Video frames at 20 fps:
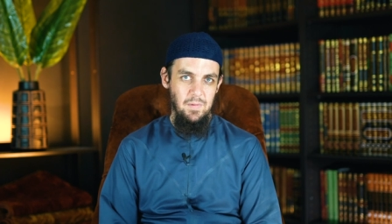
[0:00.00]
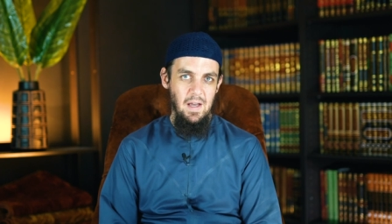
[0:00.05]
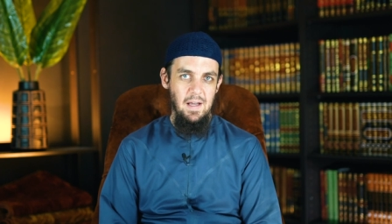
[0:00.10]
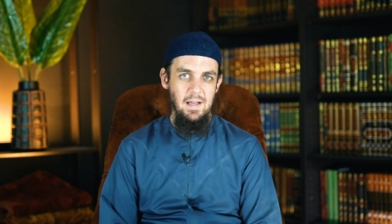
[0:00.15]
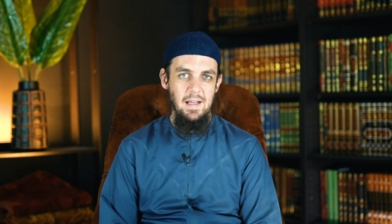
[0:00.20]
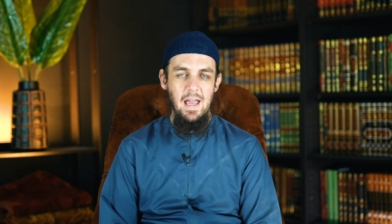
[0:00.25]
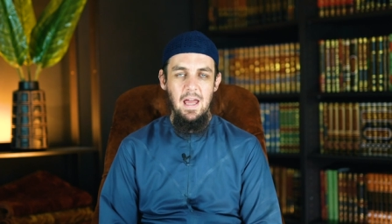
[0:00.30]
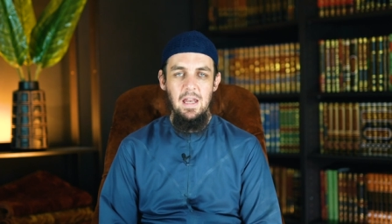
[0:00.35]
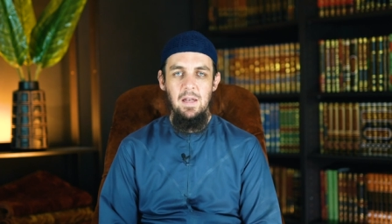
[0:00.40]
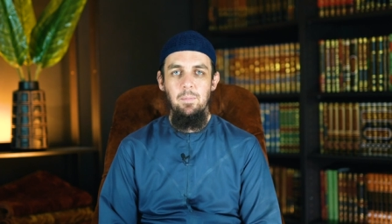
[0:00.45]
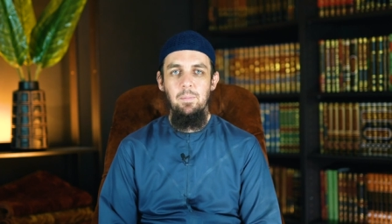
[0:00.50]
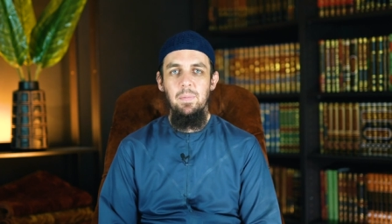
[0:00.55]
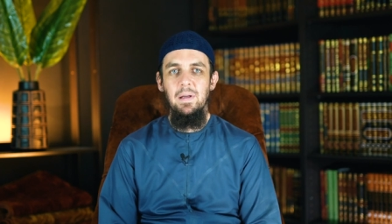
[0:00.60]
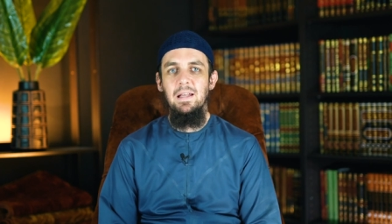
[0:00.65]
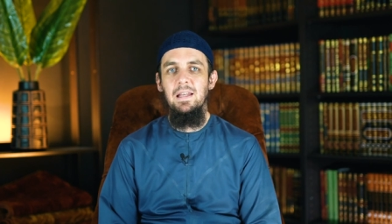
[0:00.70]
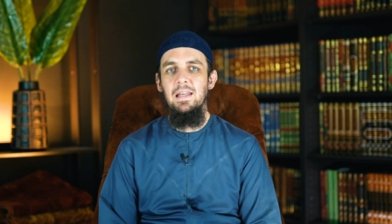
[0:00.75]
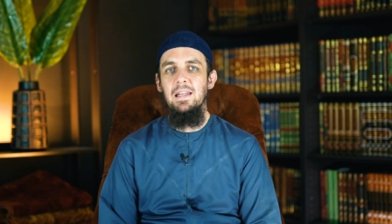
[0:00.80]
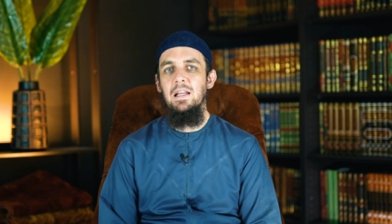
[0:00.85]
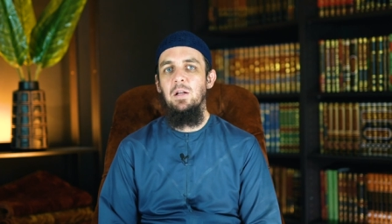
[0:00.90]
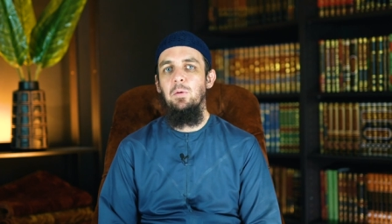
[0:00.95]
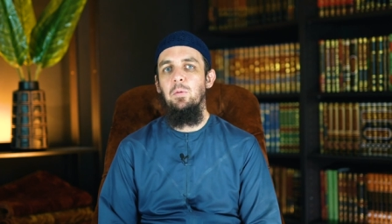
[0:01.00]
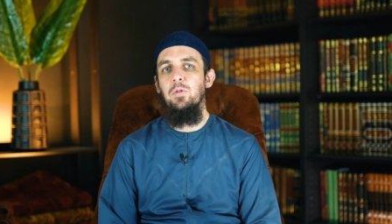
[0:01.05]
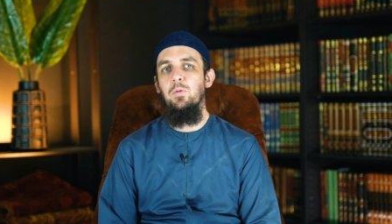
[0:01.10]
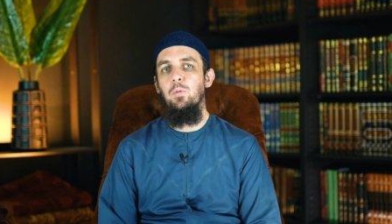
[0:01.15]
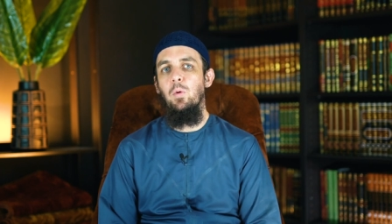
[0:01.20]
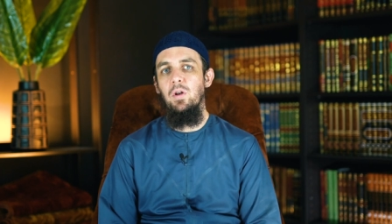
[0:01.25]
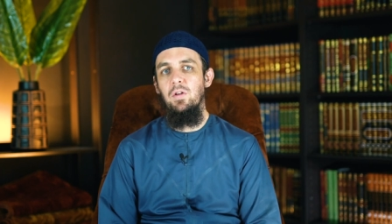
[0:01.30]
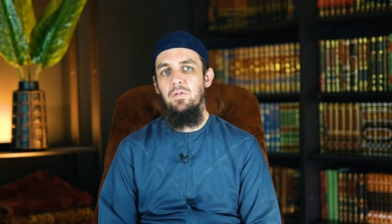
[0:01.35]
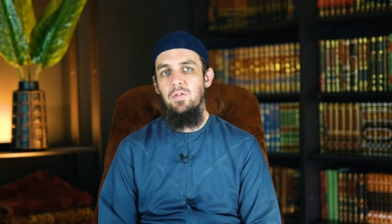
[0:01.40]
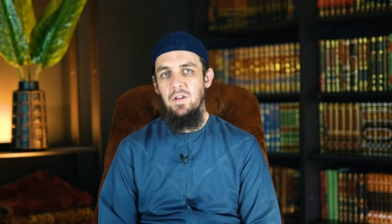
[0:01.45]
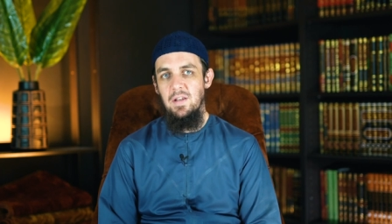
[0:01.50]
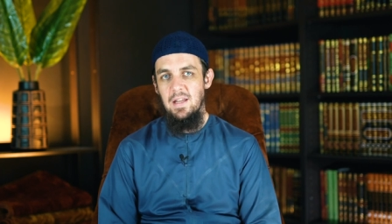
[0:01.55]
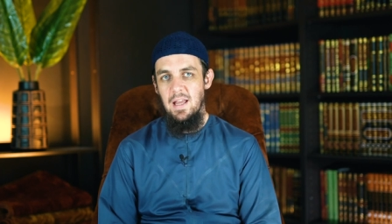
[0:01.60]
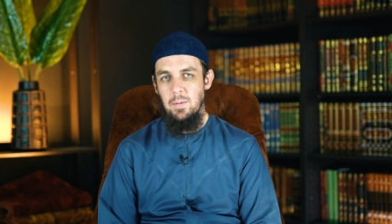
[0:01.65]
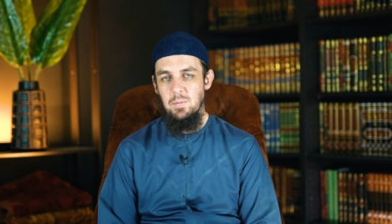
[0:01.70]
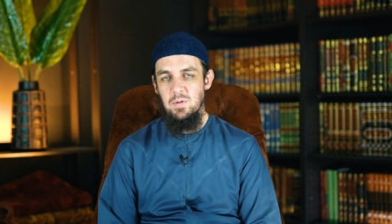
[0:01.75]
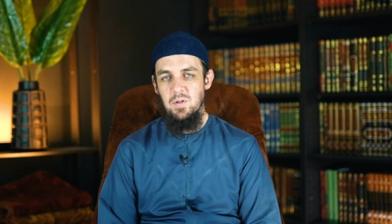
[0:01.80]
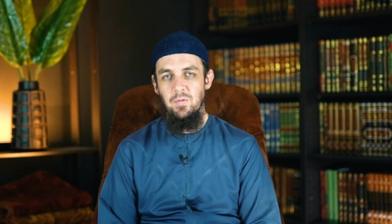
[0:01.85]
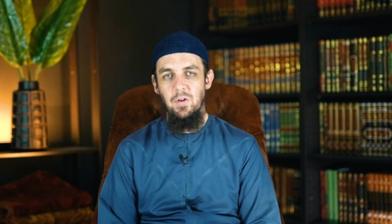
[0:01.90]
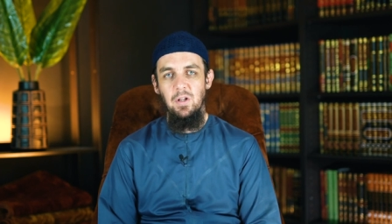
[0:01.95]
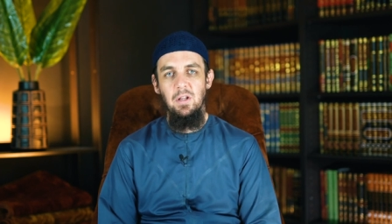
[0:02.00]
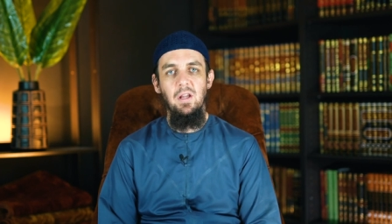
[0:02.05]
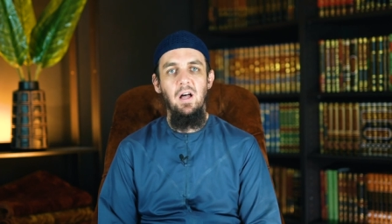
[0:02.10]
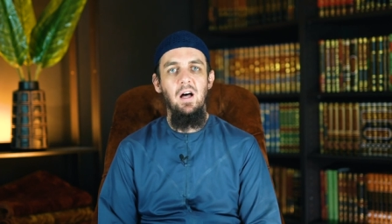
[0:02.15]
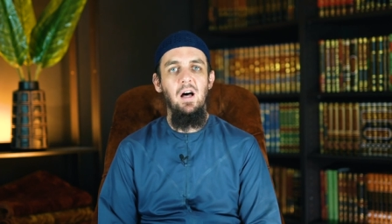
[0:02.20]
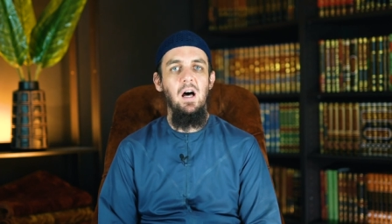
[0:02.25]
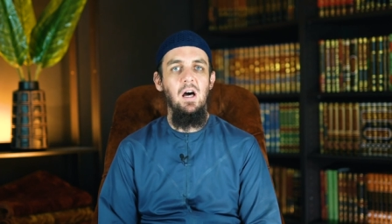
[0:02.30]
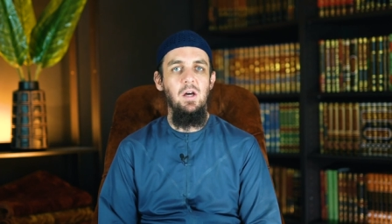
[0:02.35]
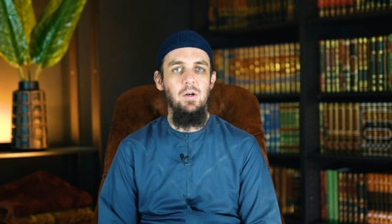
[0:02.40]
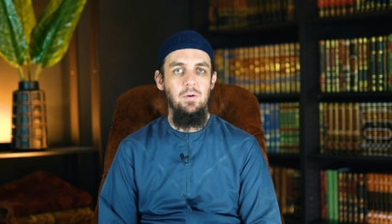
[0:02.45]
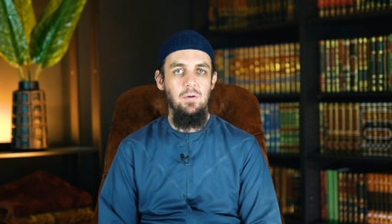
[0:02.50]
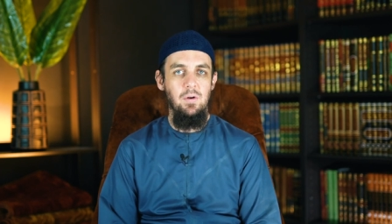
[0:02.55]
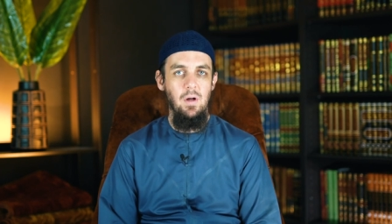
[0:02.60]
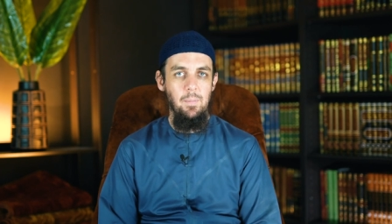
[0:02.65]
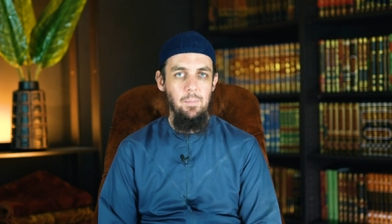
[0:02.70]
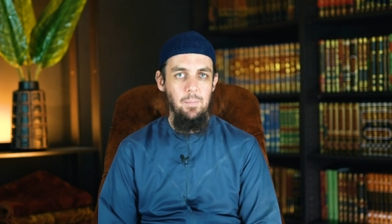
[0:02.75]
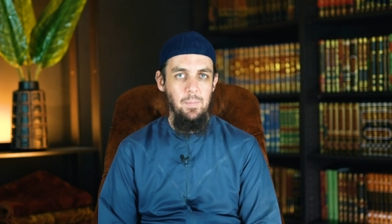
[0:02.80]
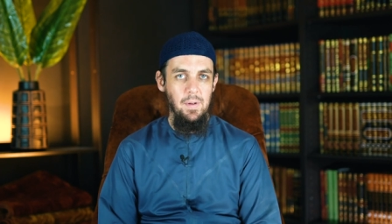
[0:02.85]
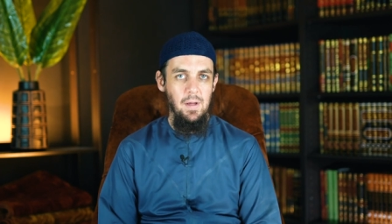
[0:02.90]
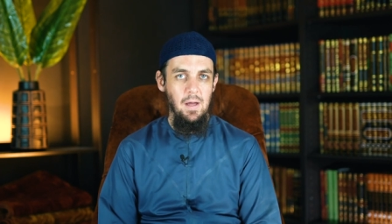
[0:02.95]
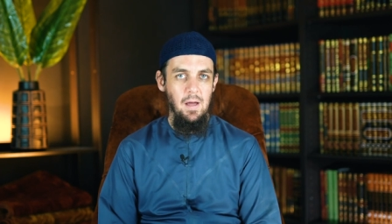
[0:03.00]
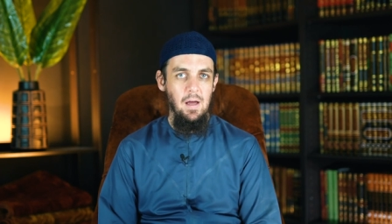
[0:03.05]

Again, beginning with one of the names of Allah, Ar Rabb,